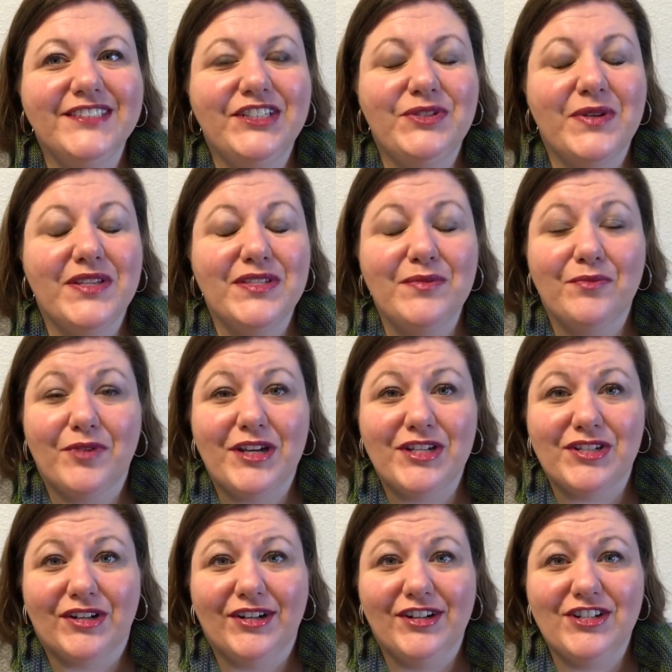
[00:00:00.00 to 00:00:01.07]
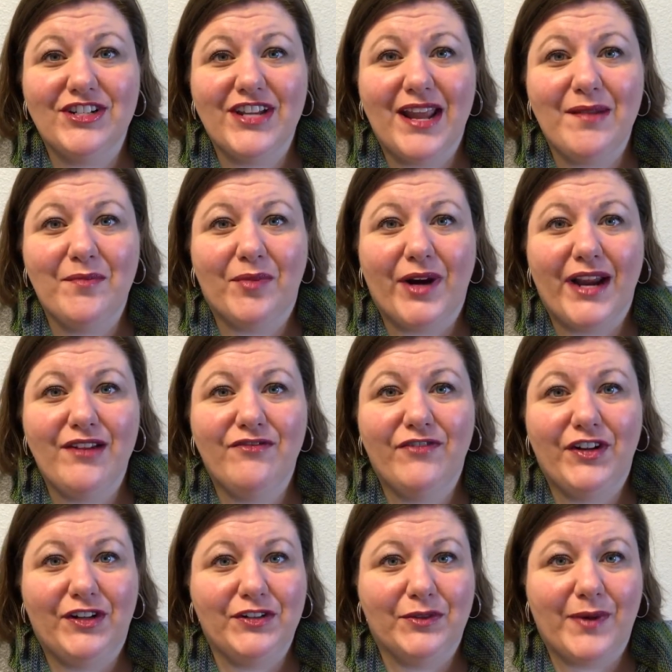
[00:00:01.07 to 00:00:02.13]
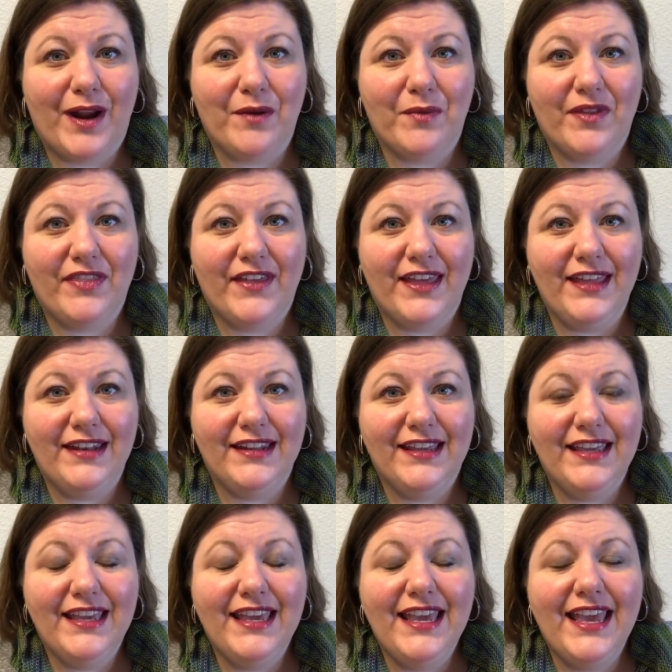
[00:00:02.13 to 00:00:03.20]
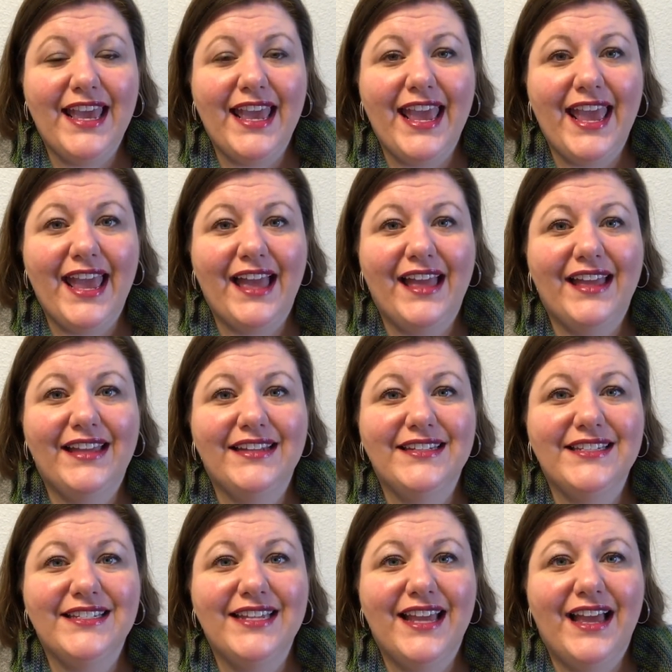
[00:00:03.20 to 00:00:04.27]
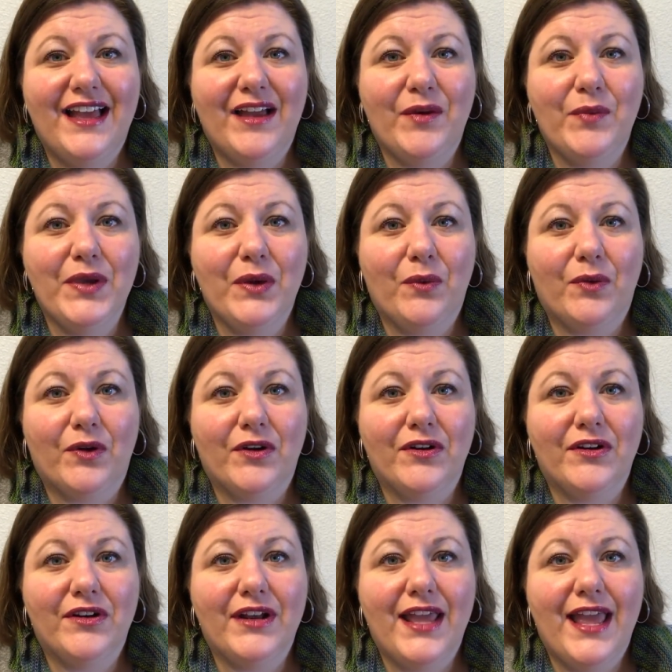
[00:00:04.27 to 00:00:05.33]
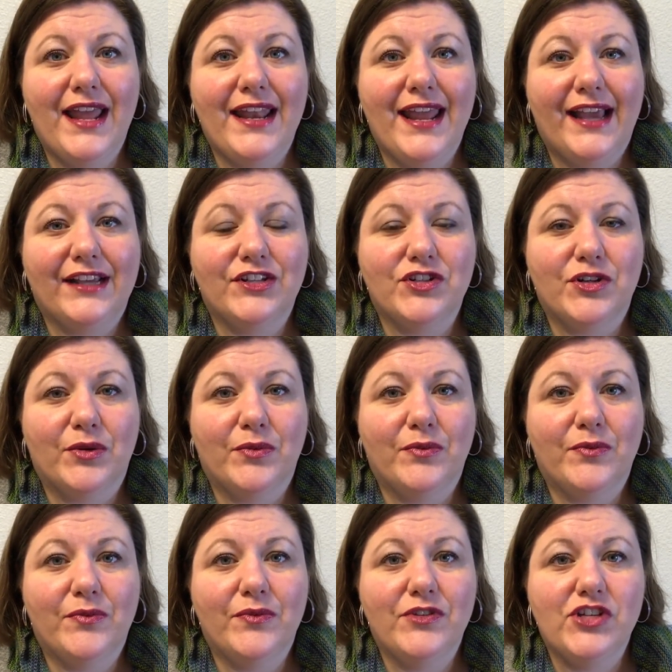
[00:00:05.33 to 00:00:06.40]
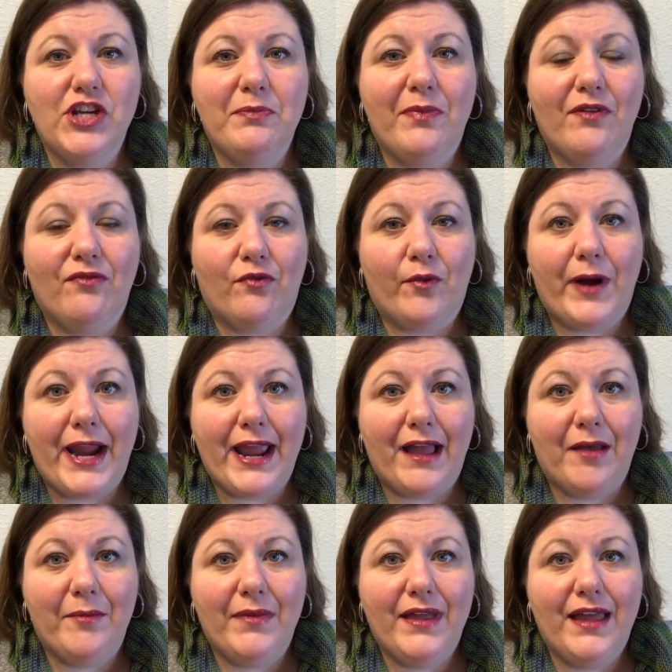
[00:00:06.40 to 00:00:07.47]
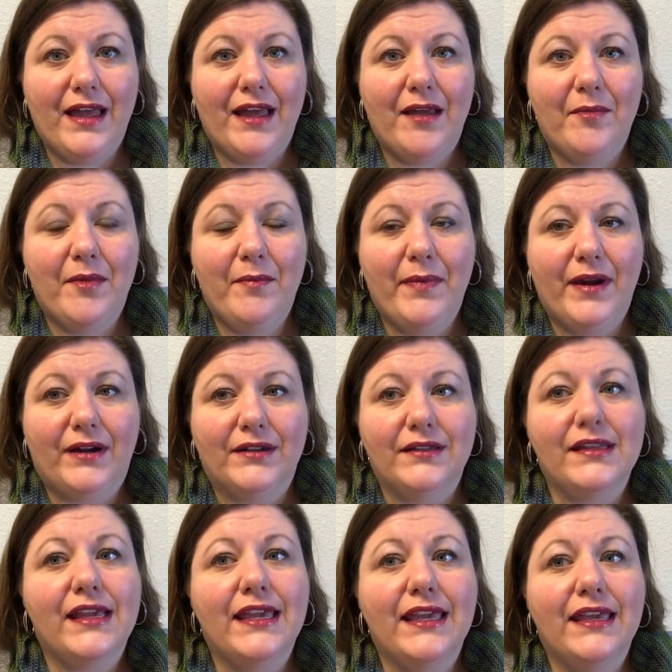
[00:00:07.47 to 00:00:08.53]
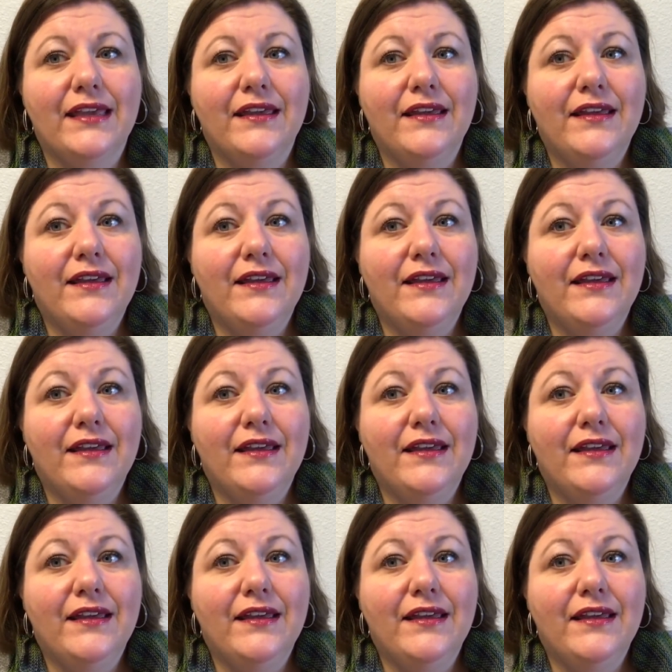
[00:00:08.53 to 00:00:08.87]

doing some research, and Brian fiddled around with it. And we ordered an extra chip of RAM. Apparently